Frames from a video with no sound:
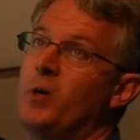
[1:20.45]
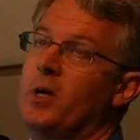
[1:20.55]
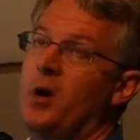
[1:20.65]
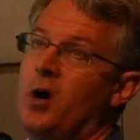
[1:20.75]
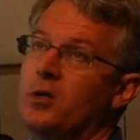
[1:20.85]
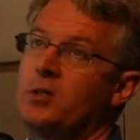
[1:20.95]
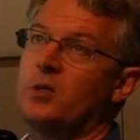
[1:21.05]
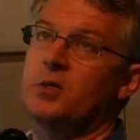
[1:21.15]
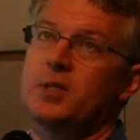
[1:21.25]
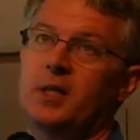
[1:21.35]
We can
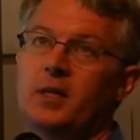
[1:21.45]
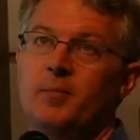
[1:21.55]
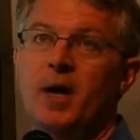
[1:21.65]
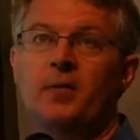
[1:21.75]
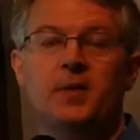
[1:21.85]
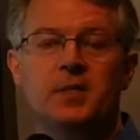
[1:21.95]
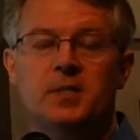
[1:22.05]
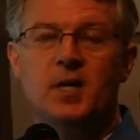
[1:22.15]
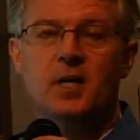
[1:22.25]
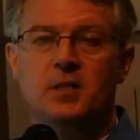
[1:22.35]
also ceiling mount
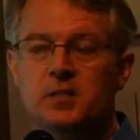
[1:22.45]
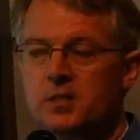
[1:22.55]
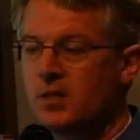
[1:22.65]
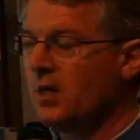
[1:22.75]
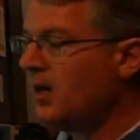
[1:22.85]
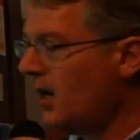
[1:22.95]
these things.